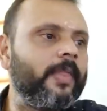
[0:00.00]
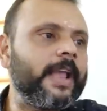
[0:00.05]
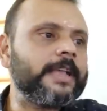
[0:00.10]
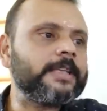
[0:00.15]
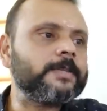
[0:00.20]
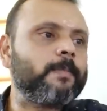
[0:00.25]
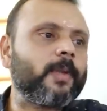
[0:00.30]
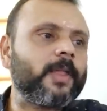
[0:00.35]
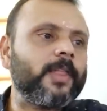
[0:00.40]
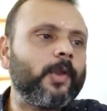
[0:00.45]
the
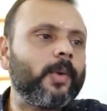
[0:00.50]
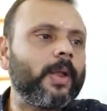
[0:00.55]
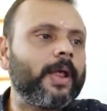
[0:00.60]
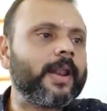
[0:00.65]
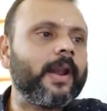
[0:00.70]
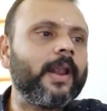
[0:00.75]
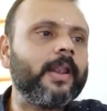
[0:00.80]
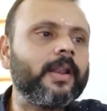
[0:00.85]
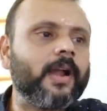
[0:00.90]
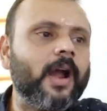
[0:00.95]
Guest for the
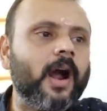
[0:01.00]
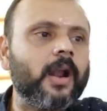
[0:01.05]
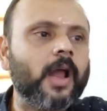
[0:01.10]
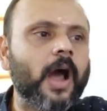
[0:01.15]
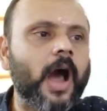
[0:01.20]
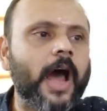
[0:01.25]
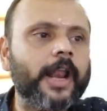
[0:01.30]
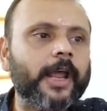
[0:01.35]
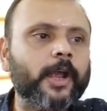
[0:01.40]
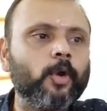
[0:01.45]
credit card,
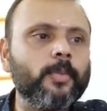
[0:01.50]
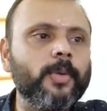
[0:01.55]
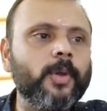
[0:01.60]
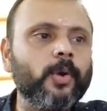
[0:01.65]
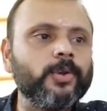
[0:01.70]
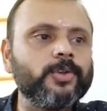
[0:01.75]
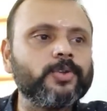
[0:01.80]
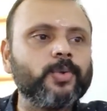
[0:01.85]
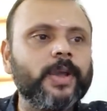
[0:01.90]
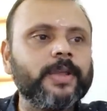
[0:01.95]

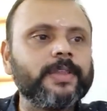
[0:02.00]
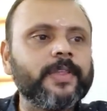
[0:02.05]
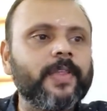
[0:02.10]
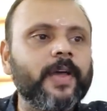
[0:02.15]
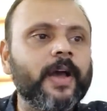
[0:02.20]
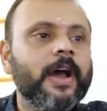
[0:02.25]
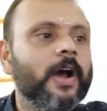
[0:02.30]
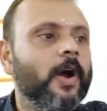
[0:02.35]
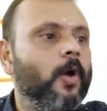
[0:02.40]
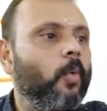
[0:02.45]
Arakovich,
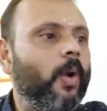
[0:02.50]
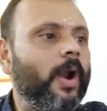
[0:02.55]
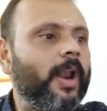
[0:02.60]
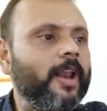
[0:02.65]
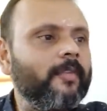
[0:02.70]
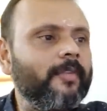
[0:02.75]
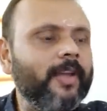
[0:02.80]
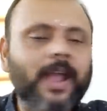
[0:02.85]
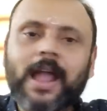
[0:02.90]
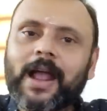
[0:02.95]
another,
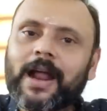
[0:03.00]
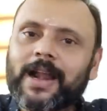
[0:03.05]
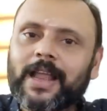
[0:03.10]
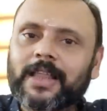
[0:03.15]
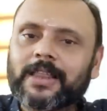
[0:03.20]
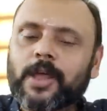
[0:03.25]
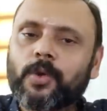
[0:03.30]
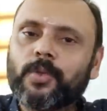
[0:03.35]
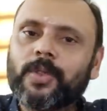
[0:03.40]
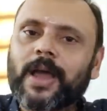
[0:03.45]
whatever they can cut
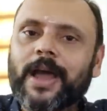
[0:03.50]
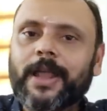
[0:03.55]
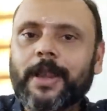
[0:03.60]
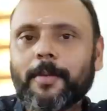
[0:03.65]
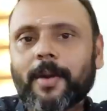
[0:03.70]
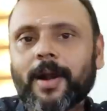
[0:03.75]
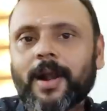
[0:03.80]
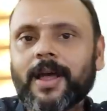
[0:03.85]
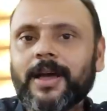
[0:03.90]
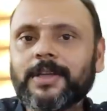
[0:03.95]
down the
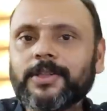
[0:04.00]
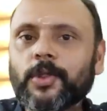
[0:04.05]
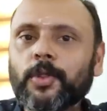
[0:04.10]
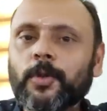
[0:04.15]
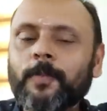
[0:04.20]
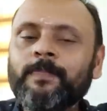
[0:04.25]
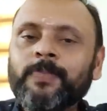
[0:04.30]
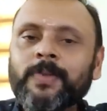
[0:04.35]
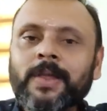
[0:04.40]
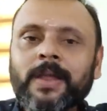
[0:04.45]
Garimana,
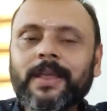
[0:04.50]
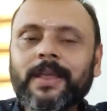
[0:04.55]
Adunum,